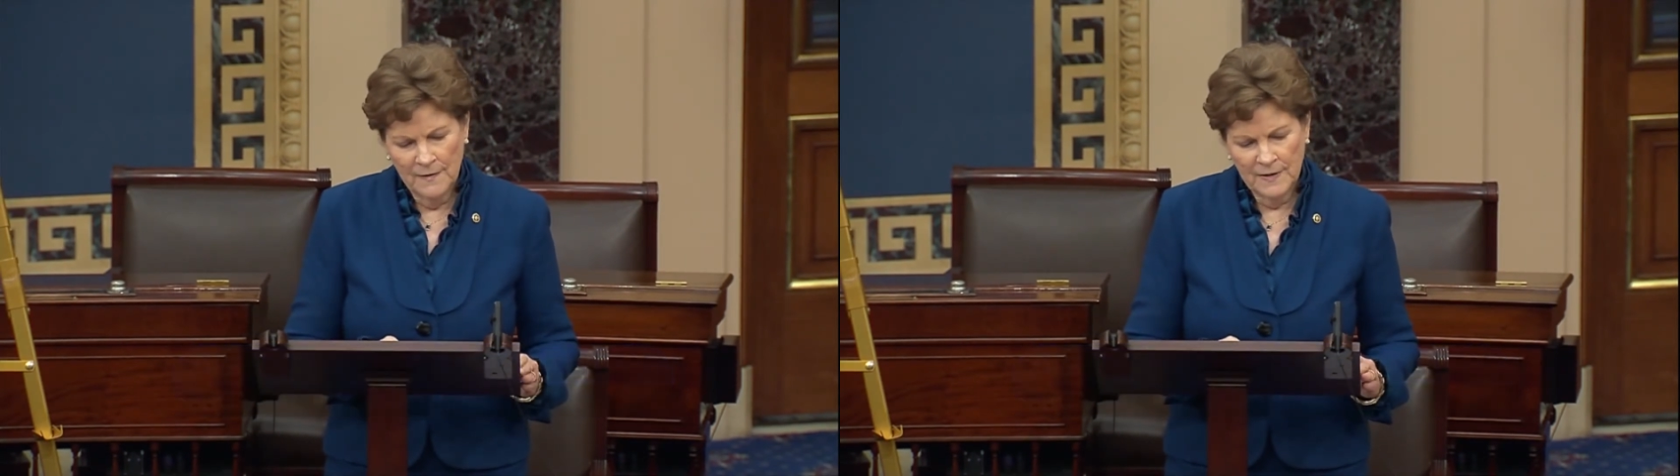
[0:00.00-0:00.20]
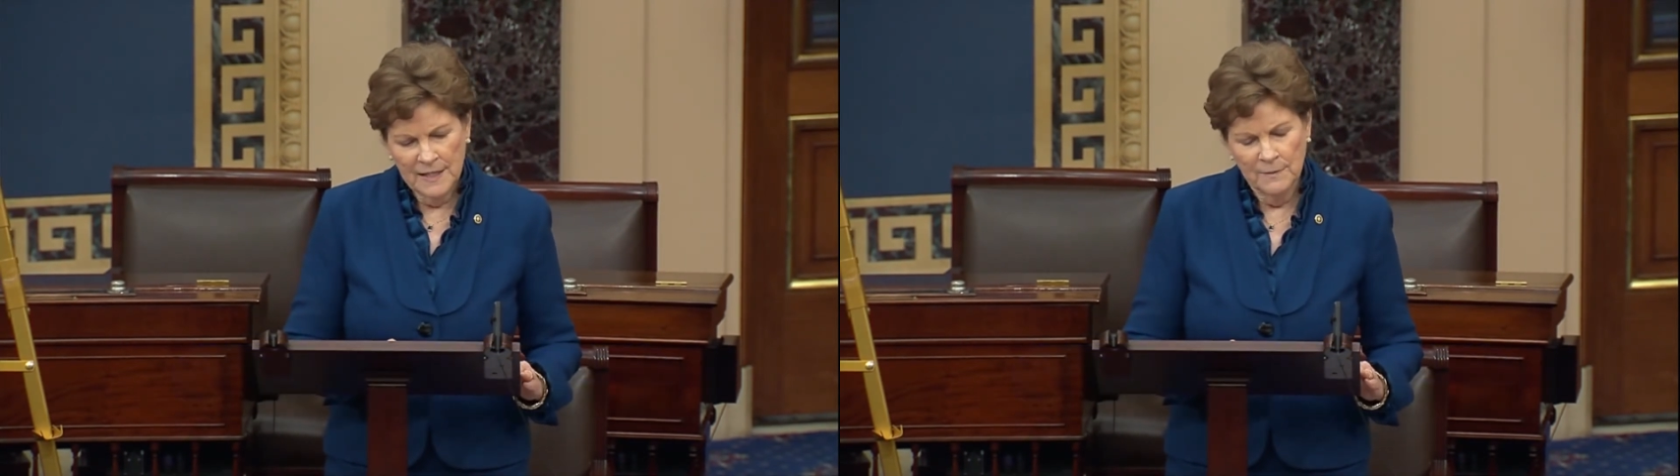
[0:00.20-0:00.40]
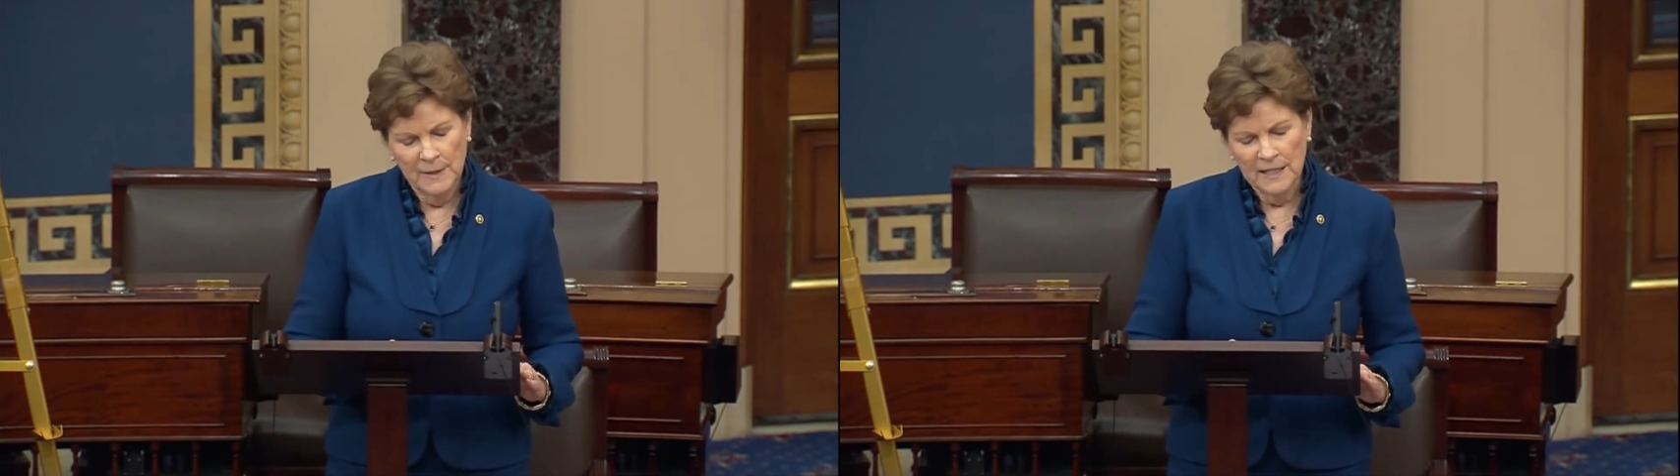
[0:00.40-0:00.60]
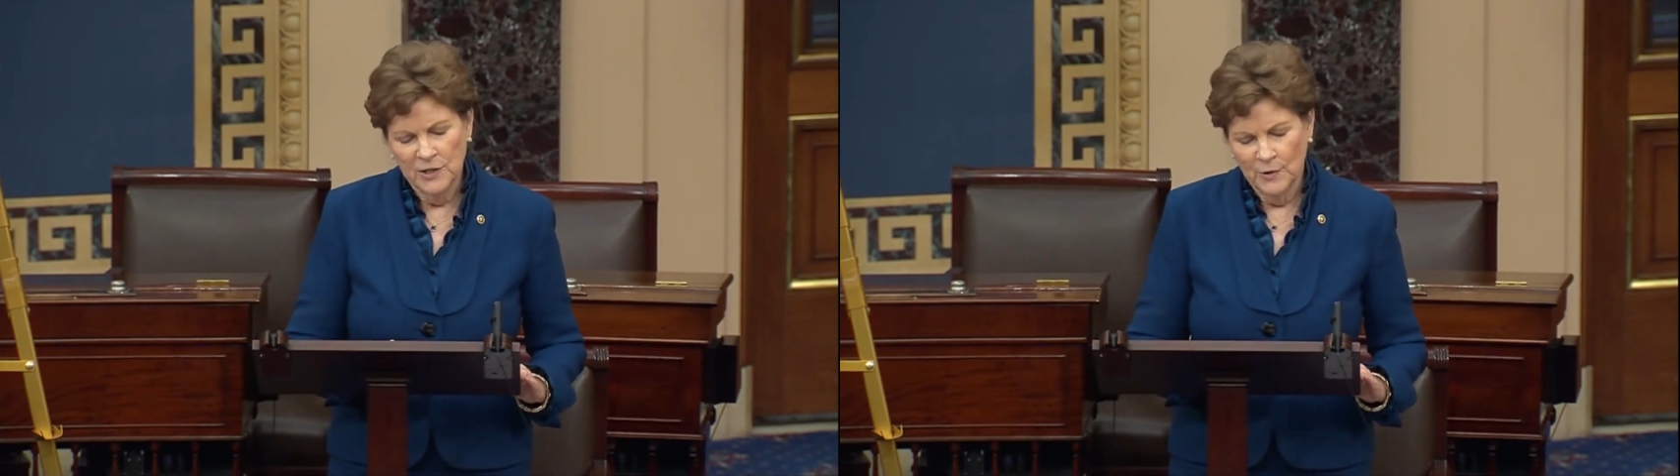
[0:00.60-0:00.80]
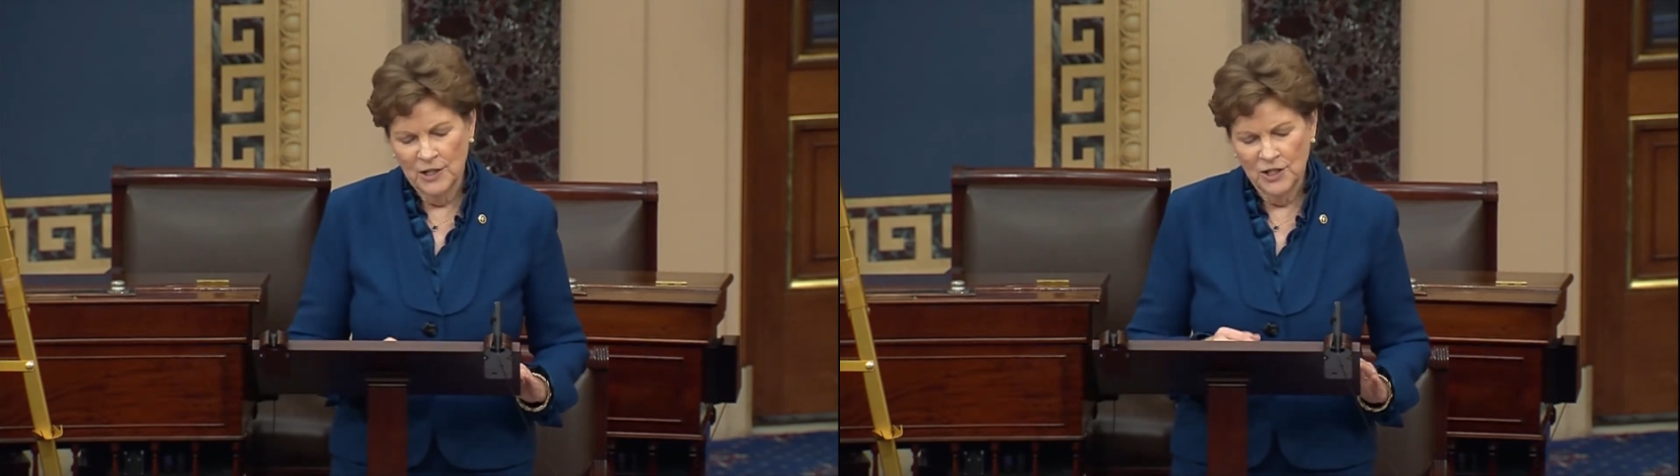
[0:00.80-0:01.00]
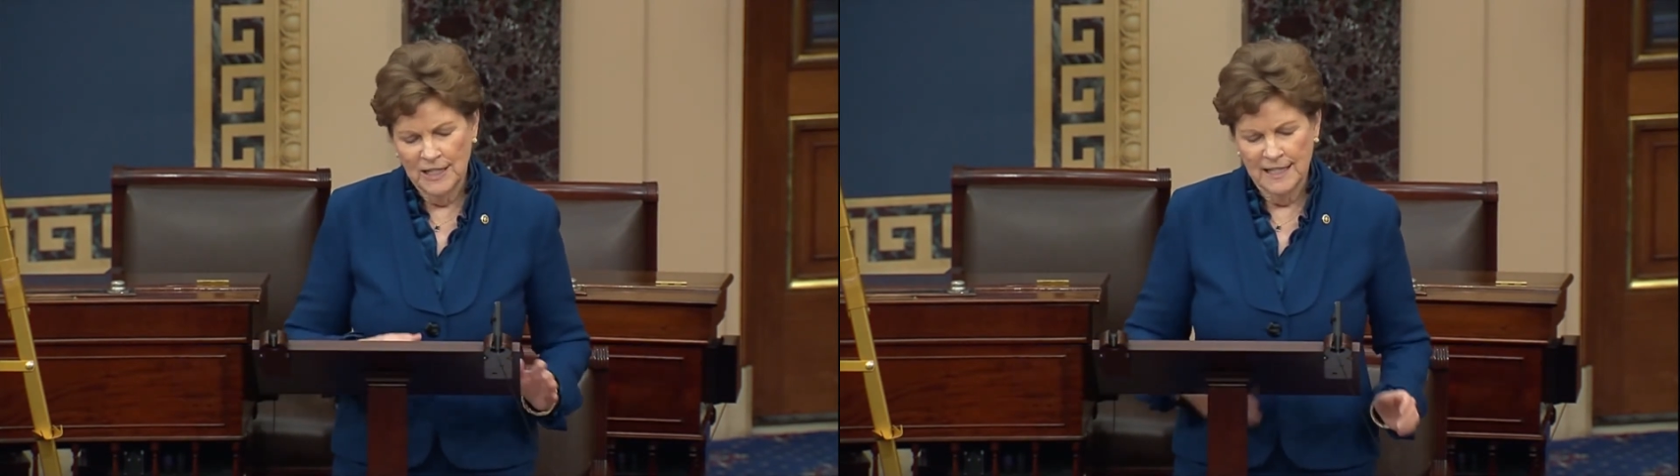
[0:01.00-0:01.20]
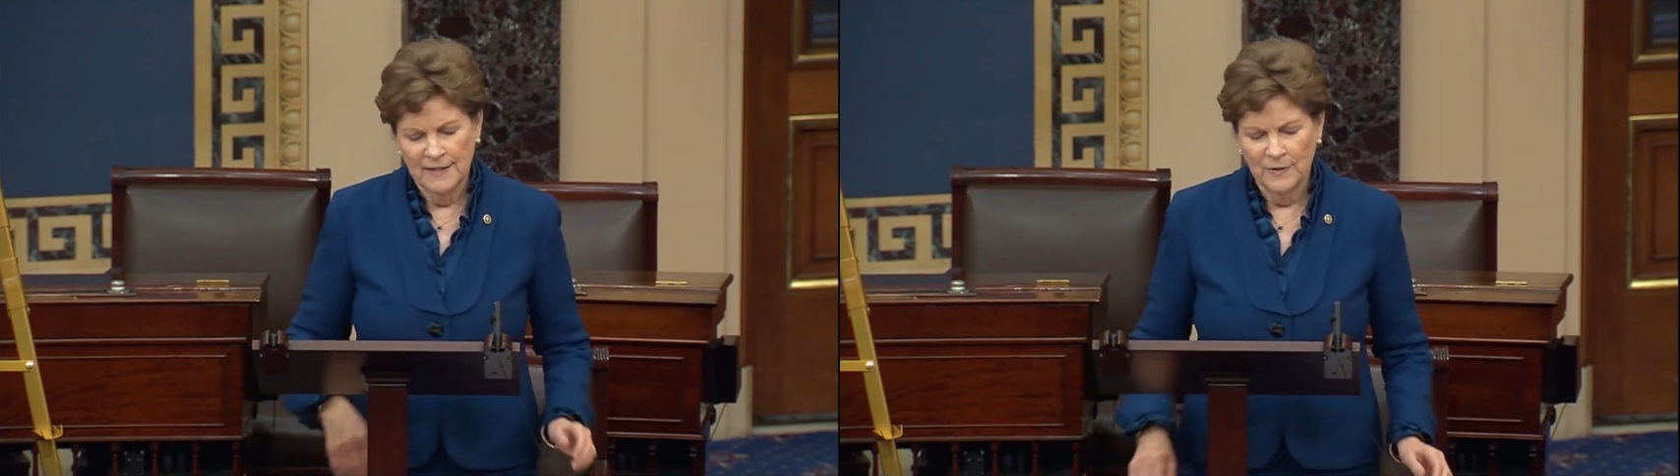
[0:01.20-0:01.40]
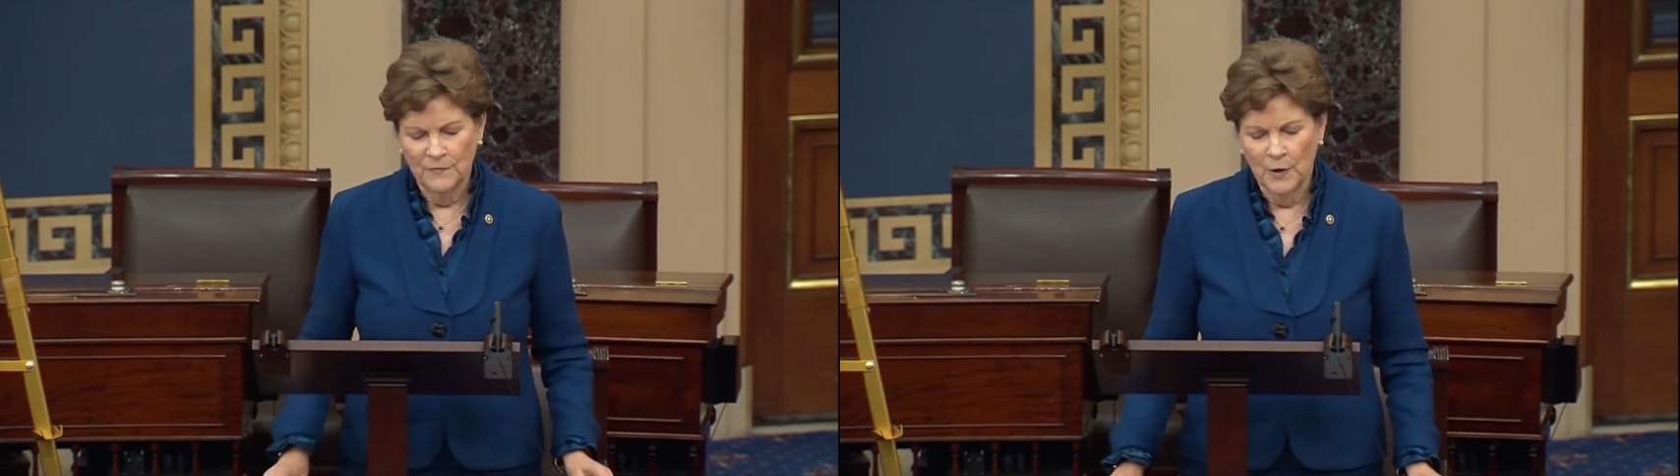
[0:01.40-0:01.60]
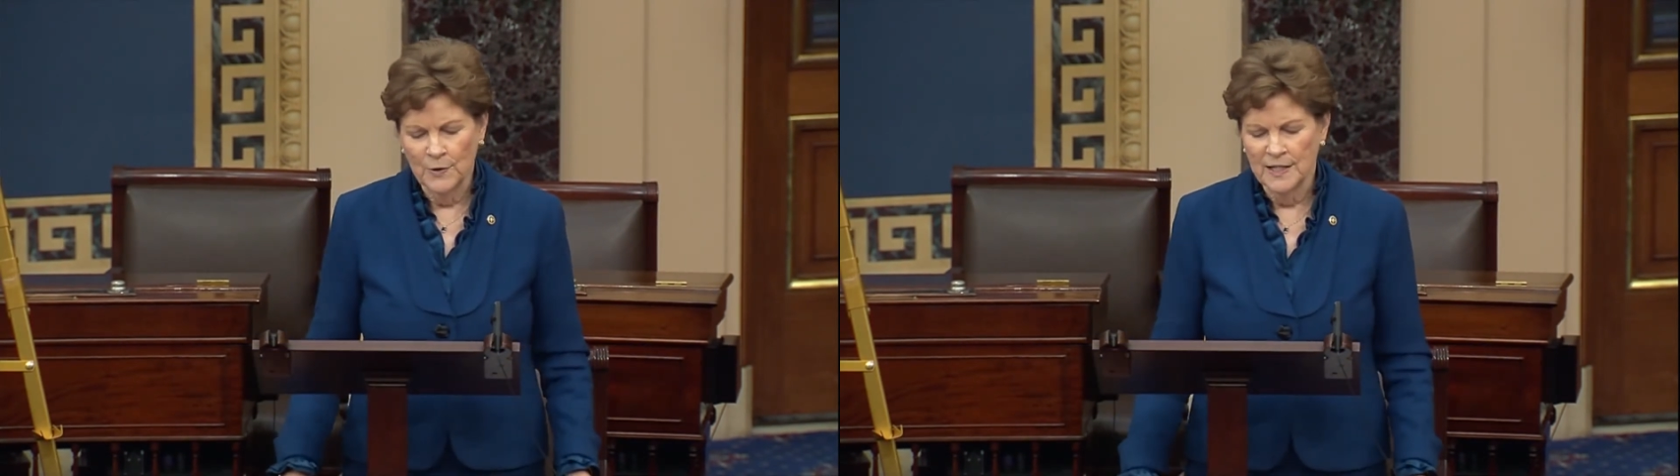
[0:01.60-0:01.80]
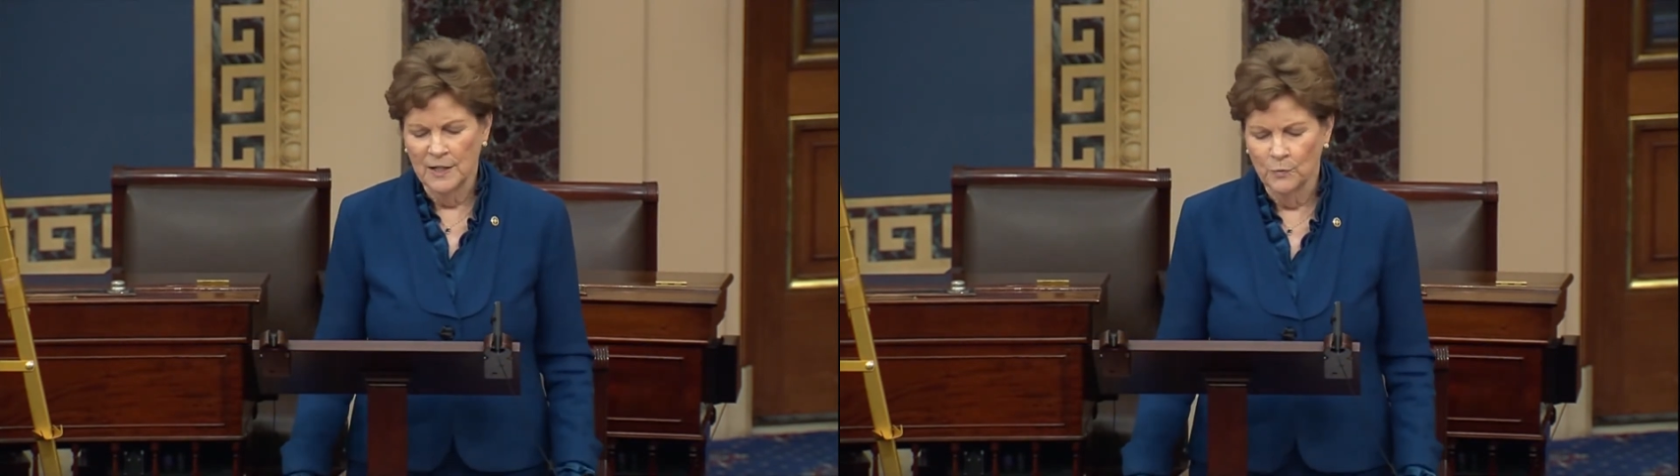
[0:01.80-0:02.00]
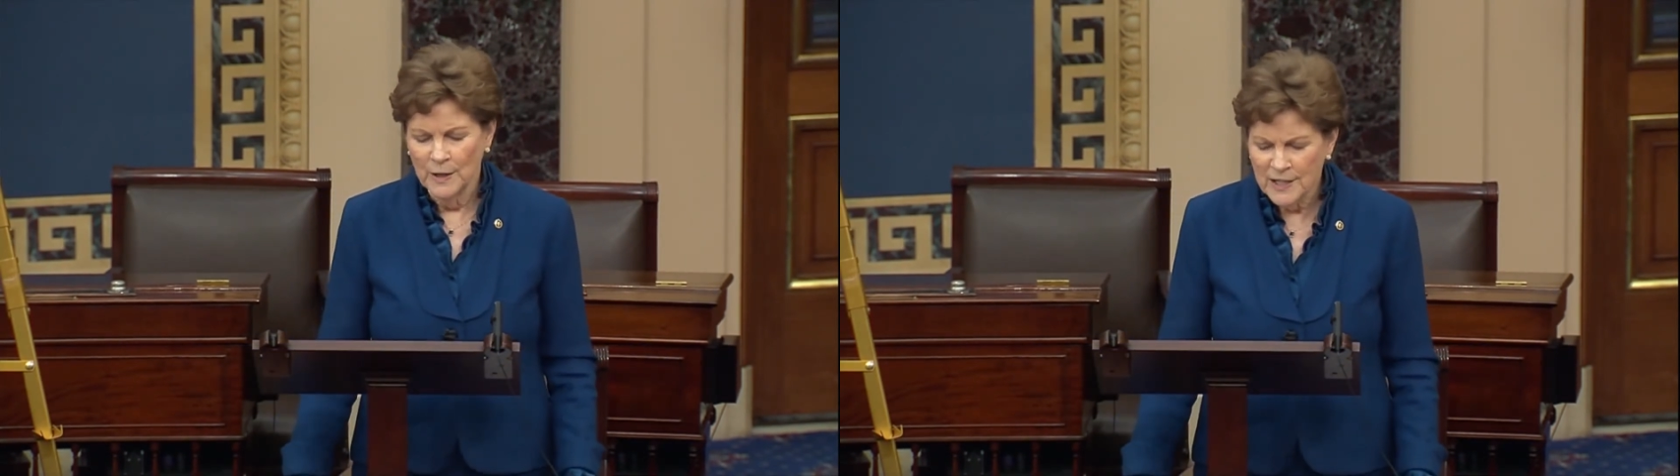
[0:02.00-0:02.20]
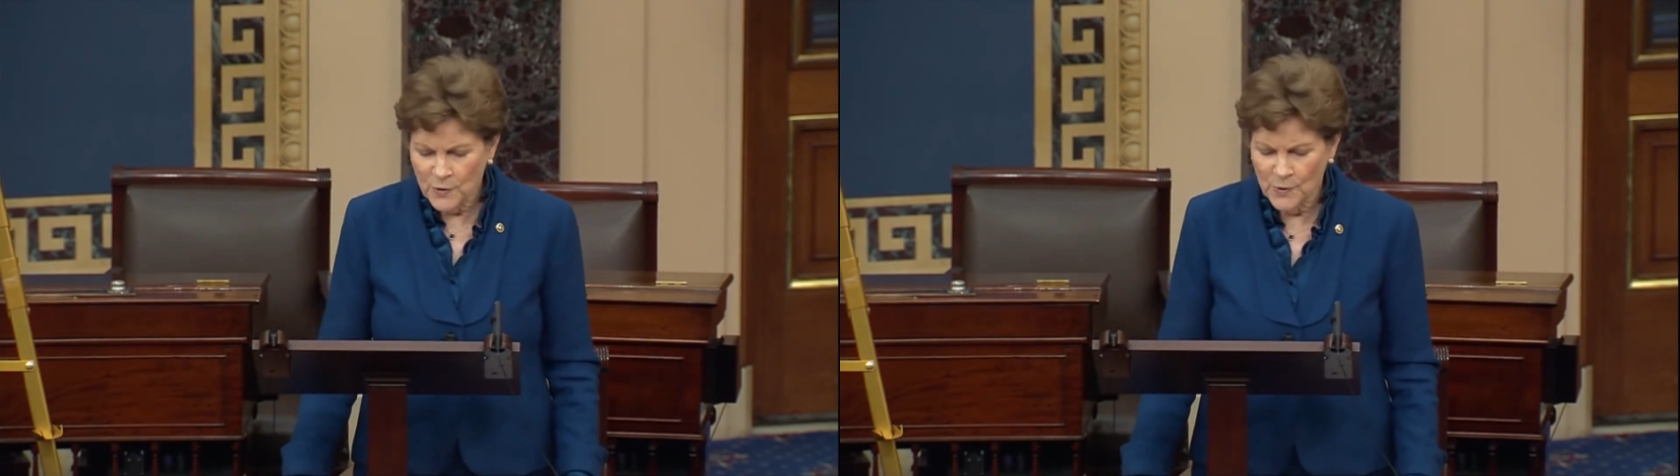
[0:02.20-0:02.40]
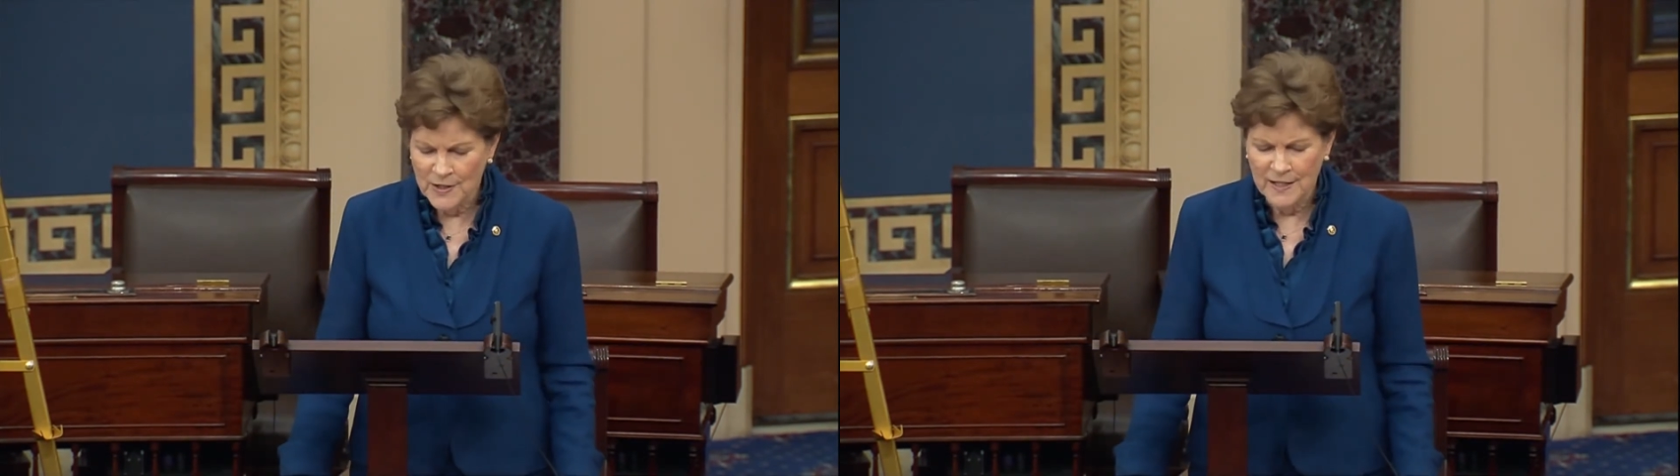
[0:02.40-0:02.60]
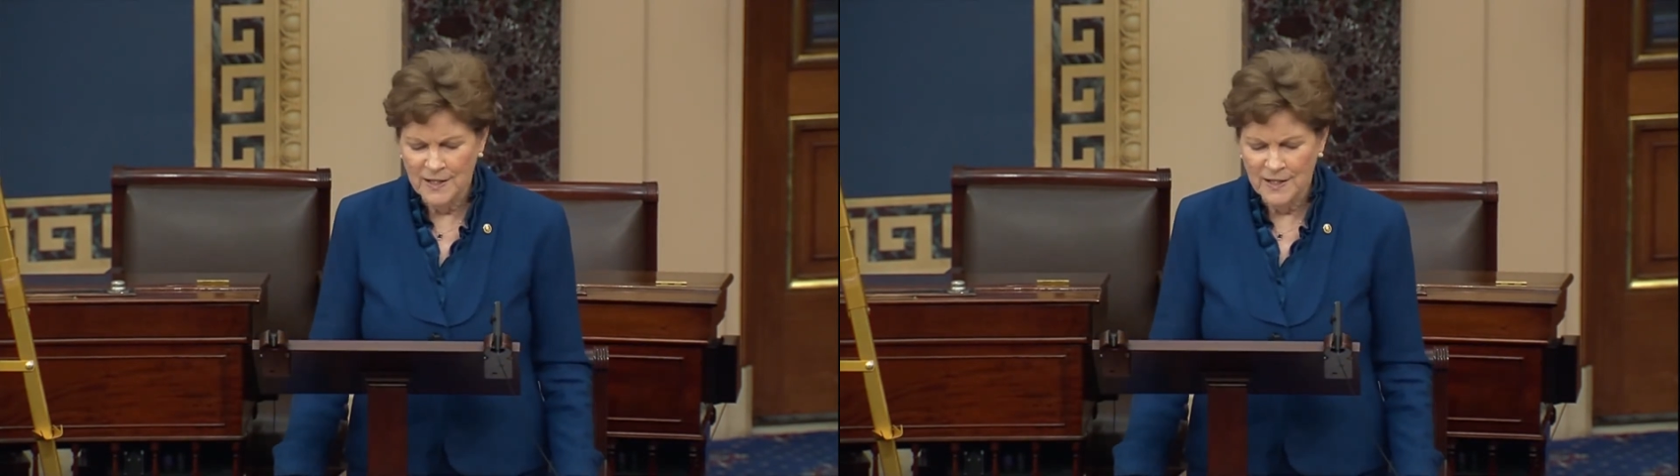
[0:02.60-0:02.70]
This administration is even focusing resources